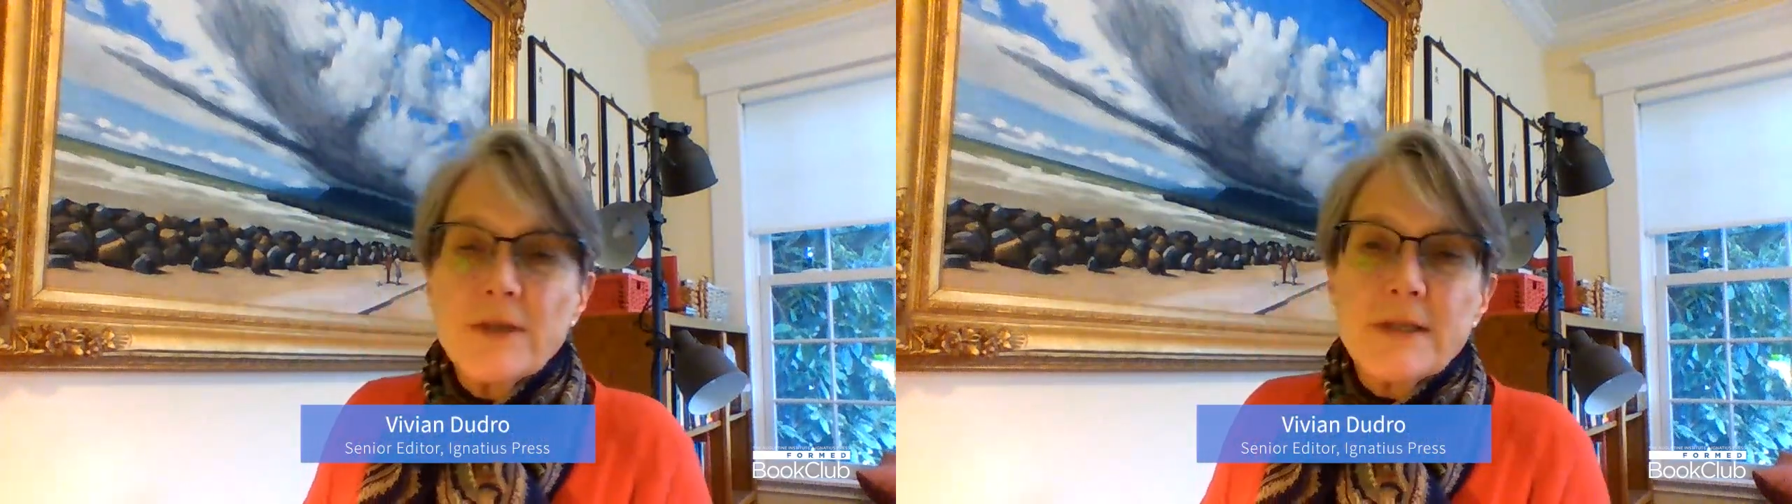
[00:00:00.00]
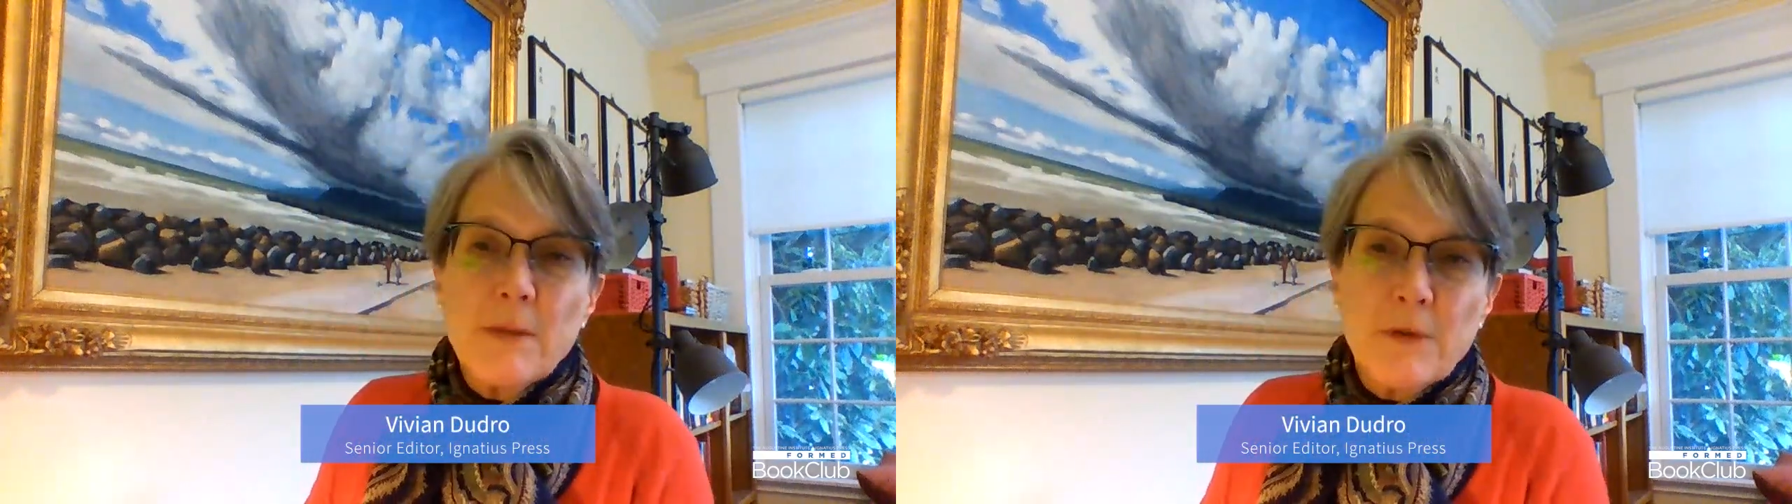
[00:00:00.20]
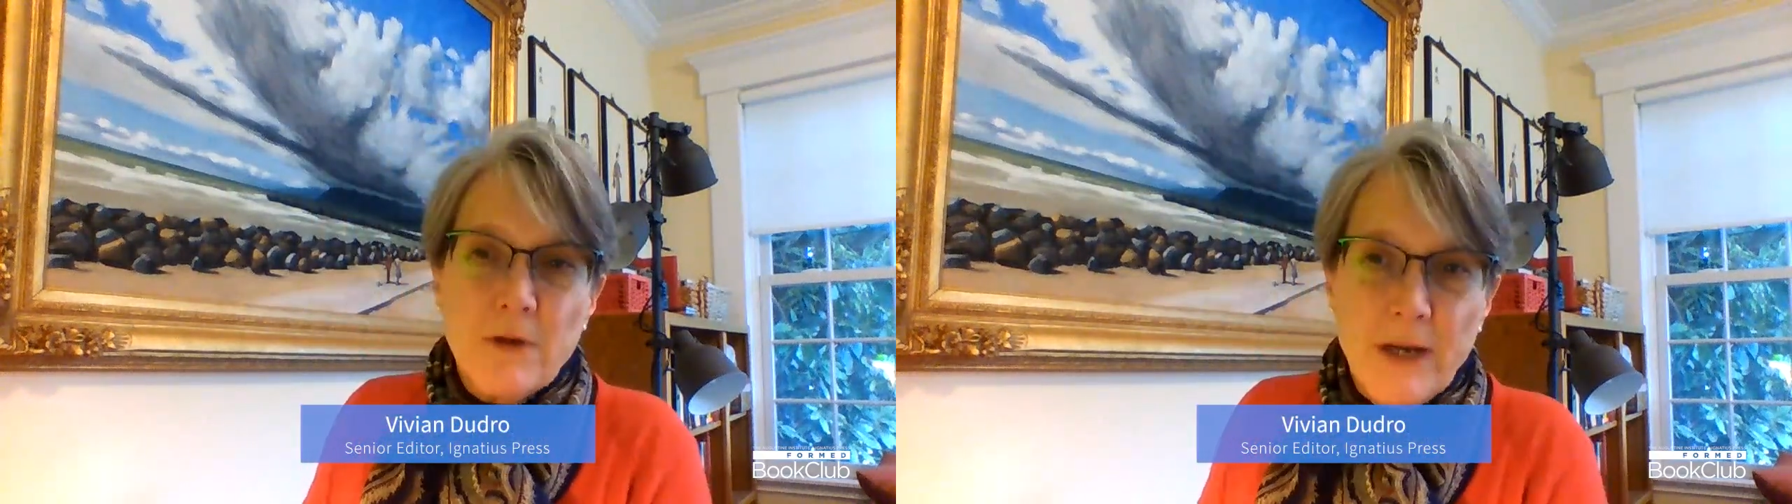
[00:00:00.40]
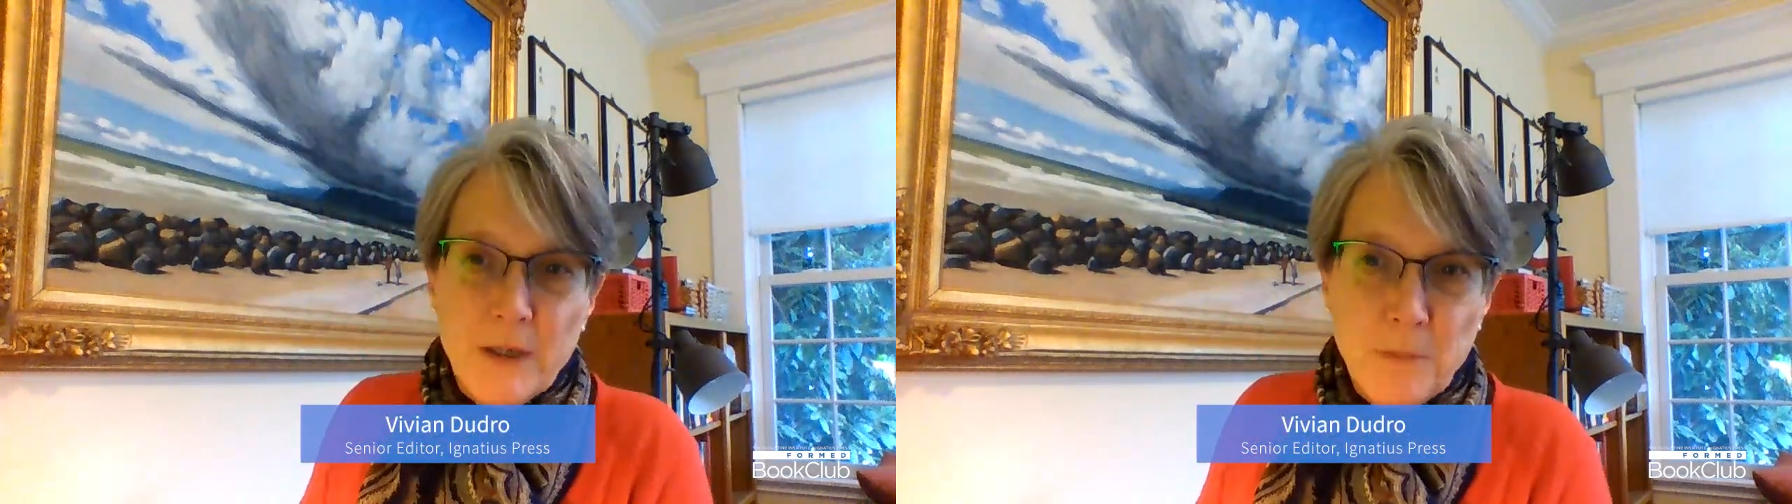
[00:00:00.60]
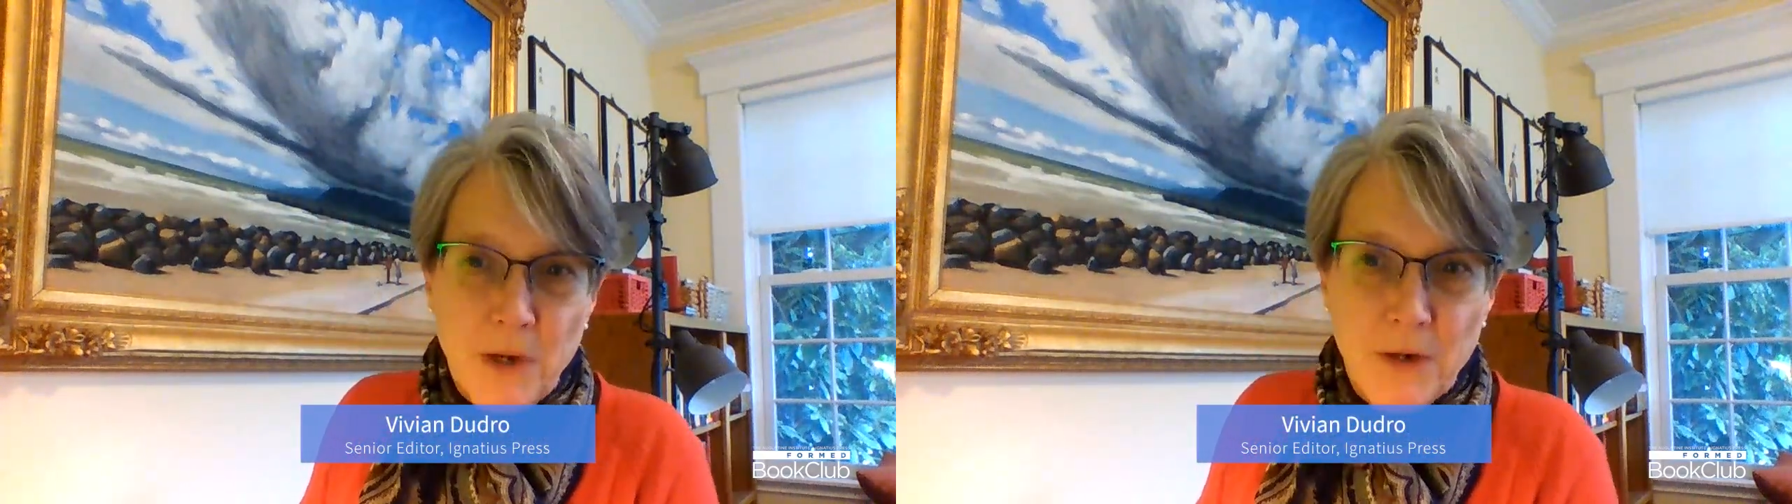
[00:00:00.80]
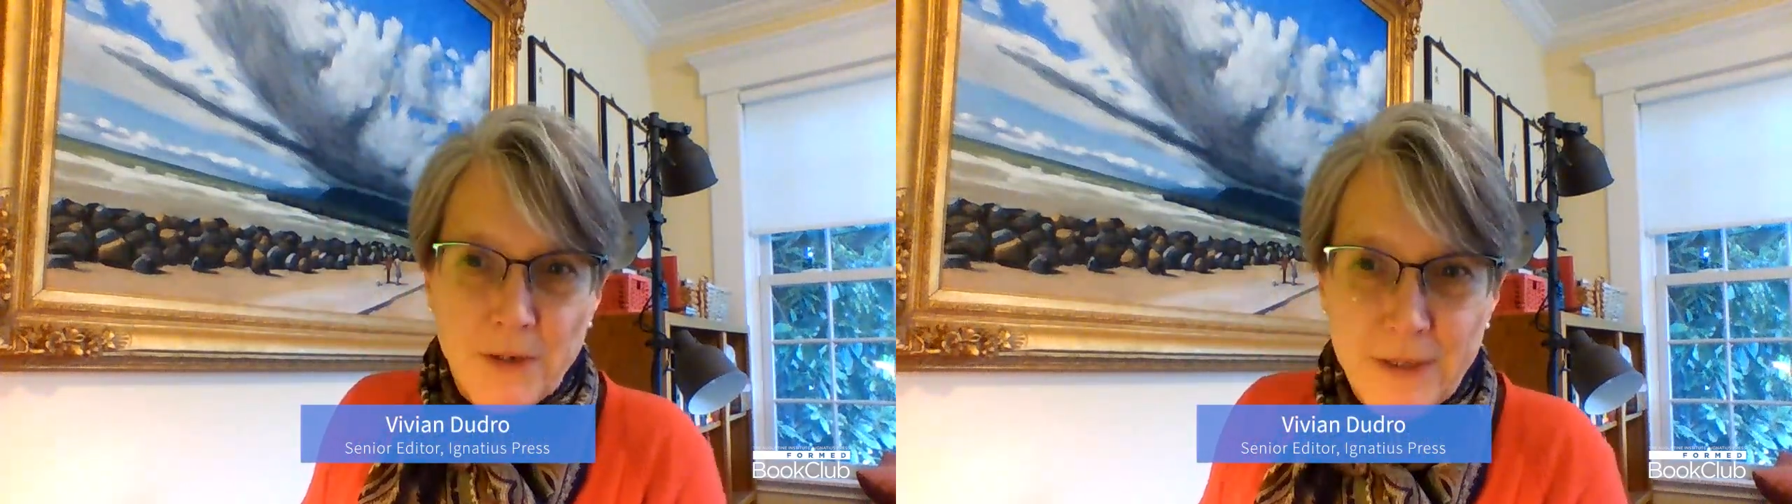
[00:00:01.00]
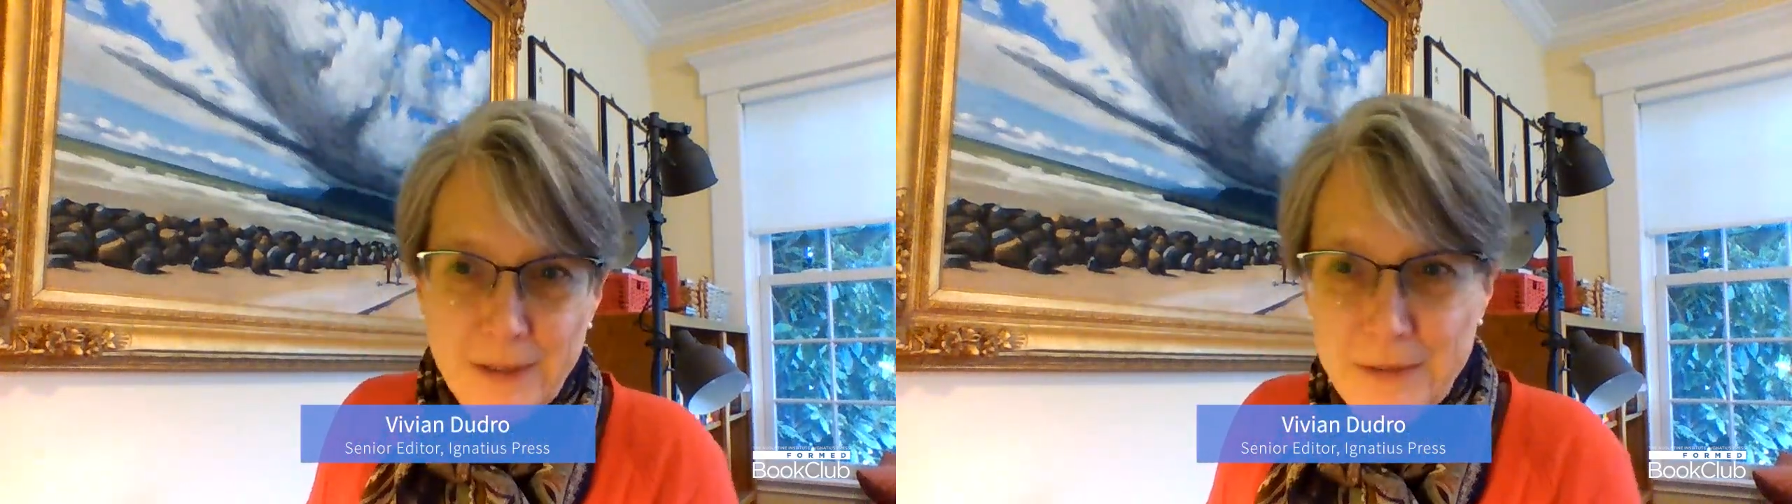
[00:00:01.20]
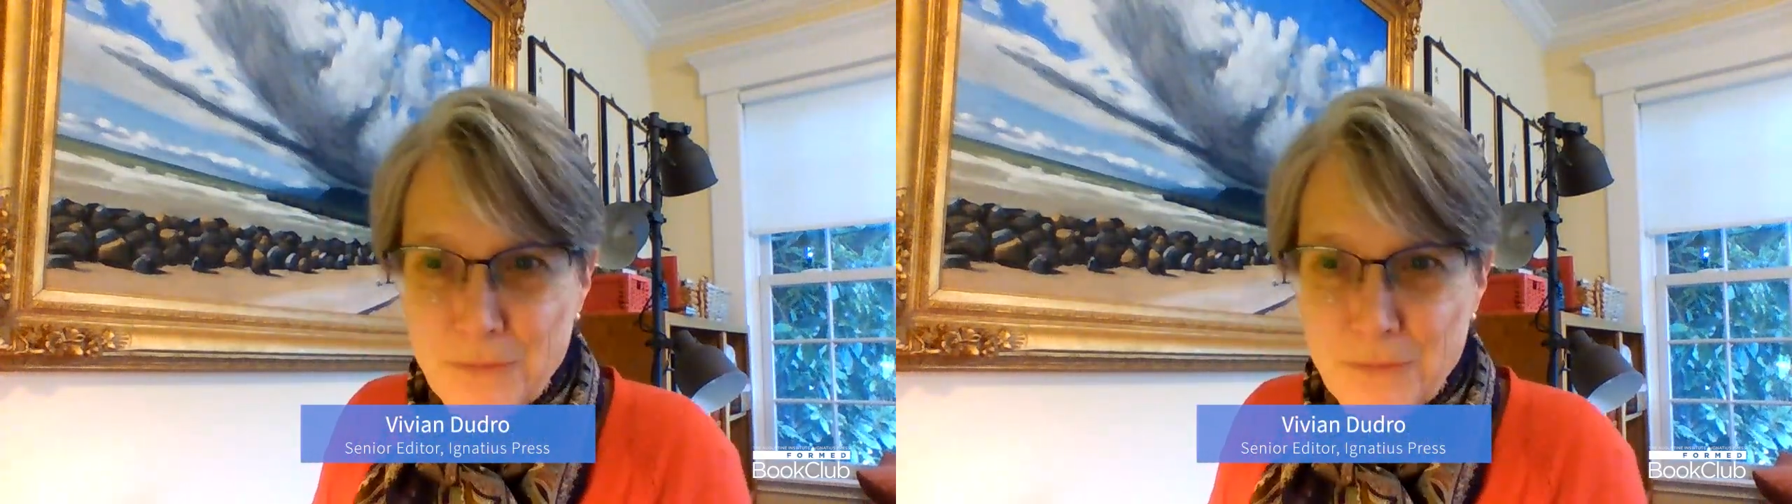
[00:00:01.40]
Democratic Party